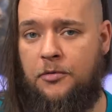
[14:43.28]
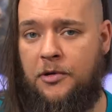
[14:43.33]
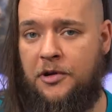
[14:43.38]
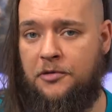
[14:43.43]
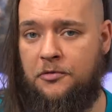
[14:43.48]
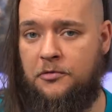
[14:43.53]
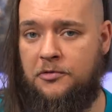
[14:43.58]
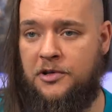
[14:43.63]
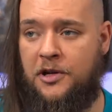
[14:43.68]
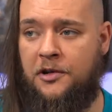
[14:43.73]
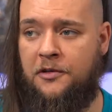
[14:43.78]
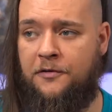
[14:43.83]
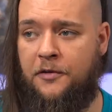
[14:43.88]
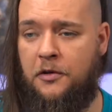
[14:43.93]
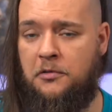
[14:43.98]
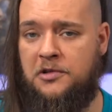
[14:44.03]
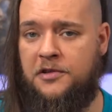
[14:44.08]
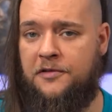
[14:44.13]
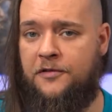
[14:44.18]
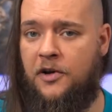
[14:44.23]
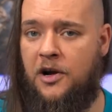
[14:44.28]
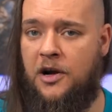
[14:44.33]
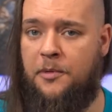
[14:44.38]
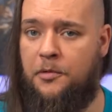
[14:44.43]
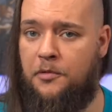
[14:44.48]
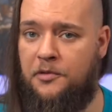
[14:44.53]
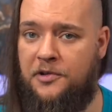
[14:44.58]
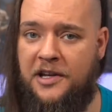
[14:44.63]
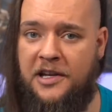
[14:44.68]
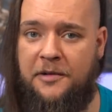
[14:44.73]
Russell's
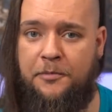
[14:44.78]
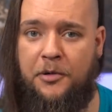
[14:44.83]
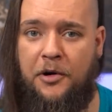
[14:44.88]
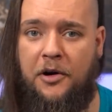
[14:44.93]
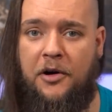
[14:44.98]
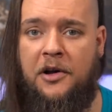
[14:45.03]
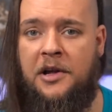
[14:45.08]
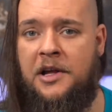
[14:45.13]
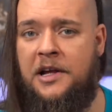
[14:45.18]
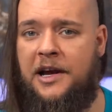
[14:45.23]
unfalsifiable teapot,